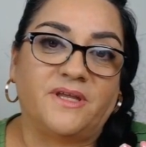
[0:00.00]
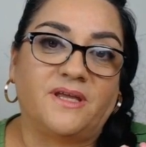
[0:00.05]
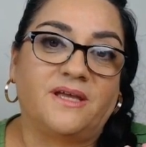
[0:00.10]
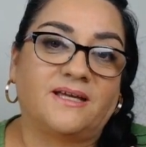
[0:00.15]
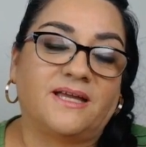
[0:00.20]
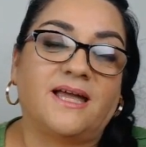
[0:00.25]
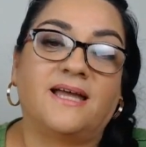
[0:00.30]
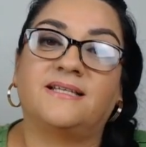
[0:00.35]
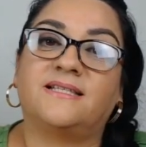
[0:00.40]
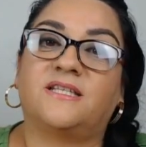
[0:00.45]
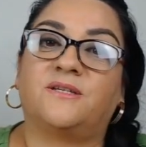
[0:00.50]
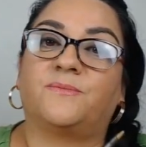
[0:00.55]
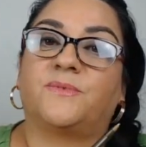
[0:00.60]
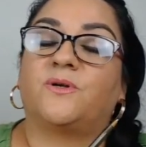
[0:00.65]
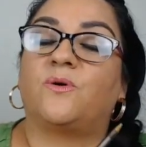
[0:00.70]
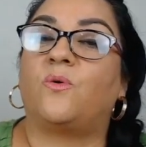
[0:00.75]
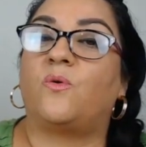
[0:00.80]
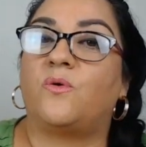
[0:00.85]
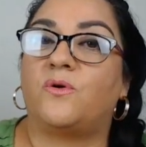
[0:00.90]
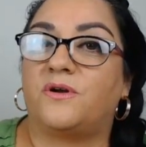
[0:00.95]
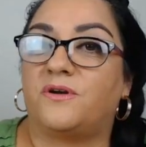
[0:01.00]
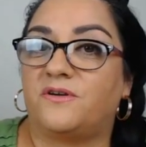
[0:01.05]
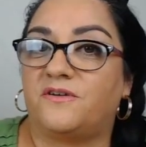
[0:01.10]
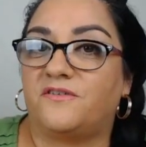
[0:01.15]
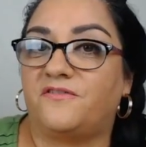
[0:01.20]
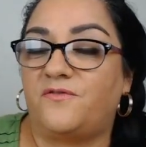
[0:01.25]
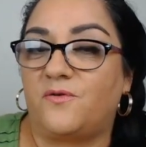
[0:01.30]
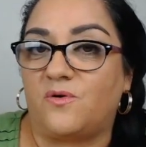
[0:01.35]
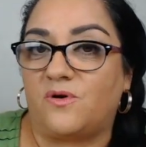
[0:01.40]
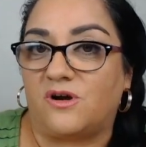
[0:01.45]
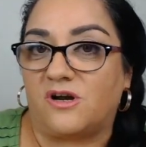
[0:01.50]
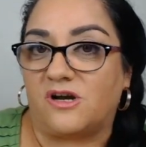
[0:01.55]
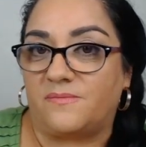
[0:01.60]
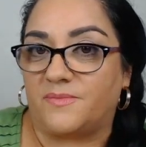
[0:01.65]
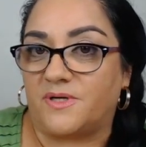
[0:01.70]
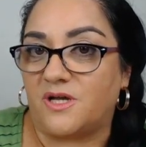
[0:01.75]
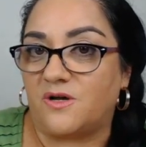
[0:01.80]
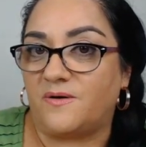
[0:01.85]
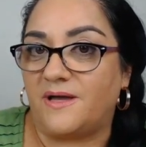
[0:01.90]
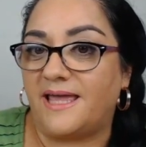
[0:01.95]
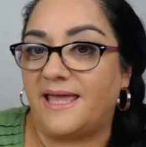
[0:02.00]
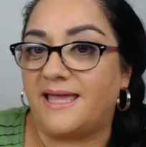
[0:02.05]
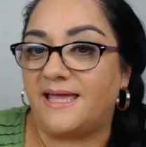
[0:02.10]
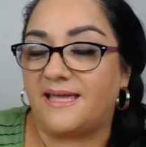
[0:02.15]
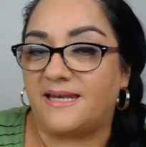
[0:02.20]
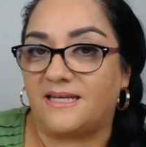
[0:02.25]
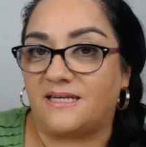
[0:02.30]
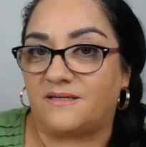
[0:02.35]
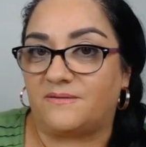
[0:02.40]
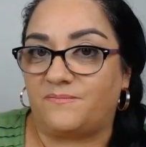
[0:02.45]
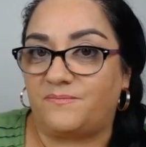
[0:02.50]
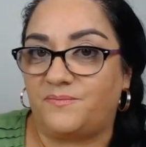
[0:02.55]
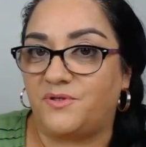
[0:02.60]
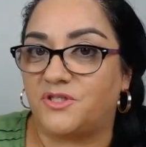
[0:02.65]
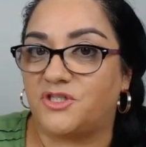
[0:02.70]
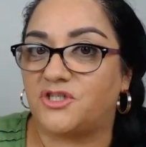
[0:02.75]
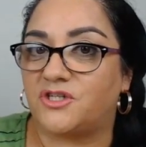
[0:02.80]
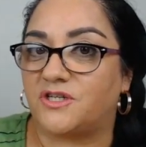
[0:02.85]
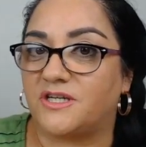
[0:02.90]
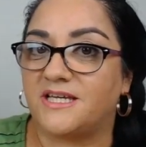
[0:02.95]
customer order form, go ahead and put your